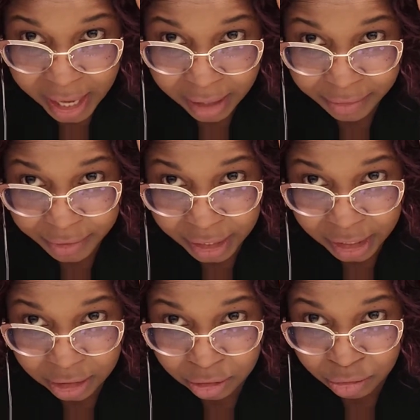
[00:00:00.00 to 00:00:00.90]
out
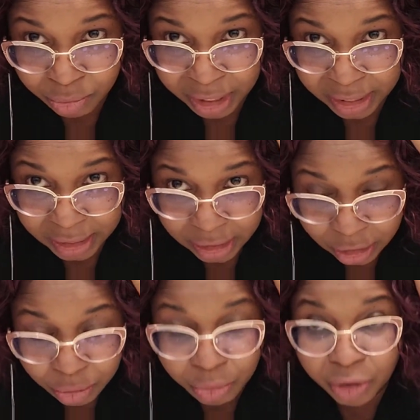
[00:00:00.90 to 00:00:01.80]
there to make it
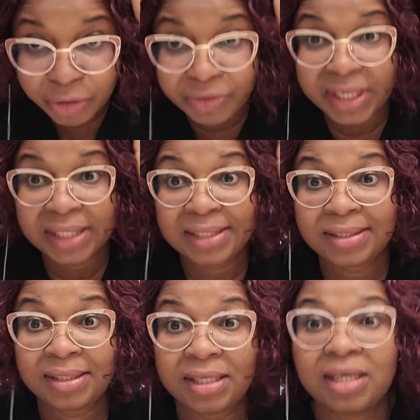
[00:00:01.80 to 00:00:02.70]
look more
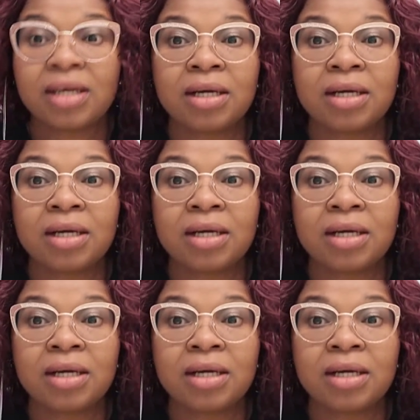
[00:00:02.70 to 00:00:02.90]
realistic.